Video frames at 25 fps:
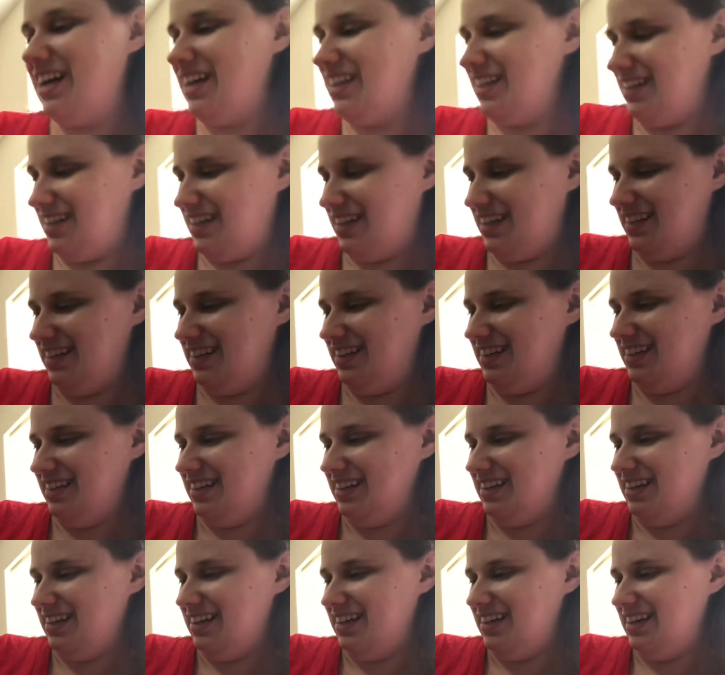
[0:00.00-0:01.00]
other,
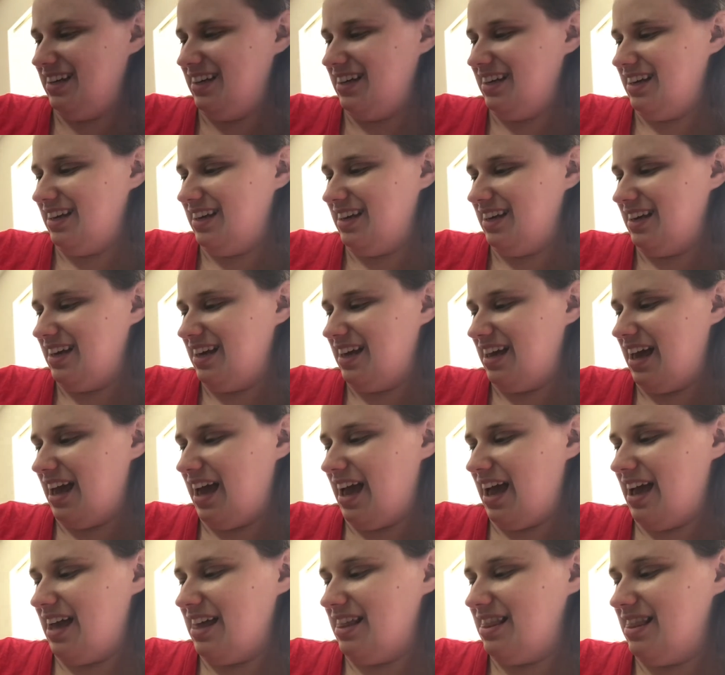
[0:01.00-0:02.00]

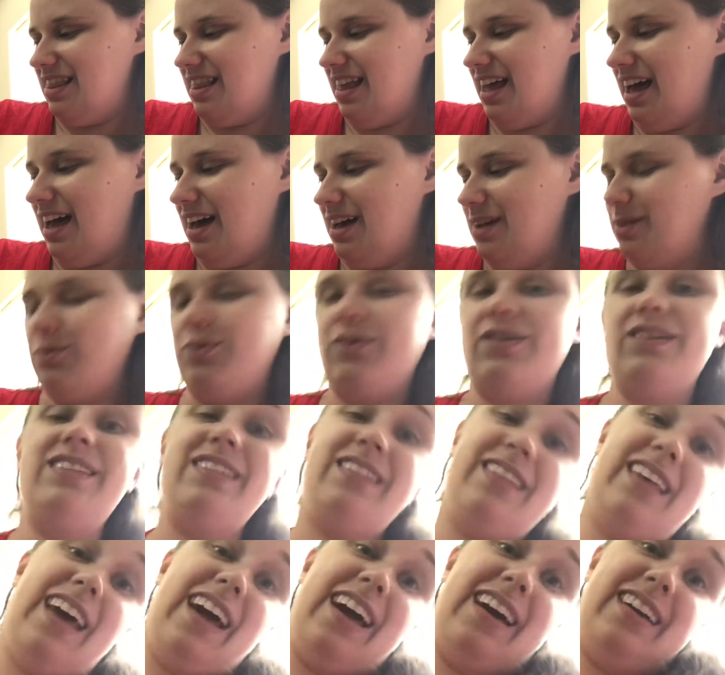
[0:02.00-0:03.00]
and that was
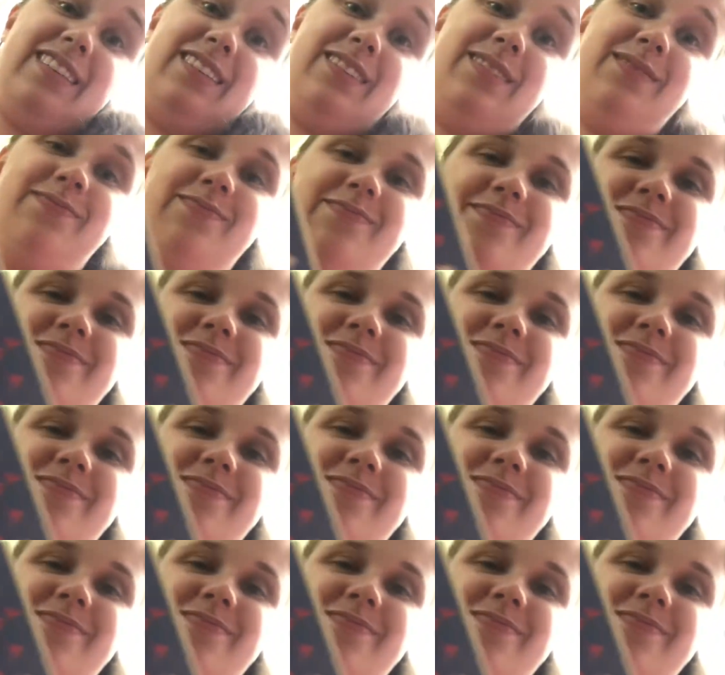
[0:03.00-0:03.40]
that.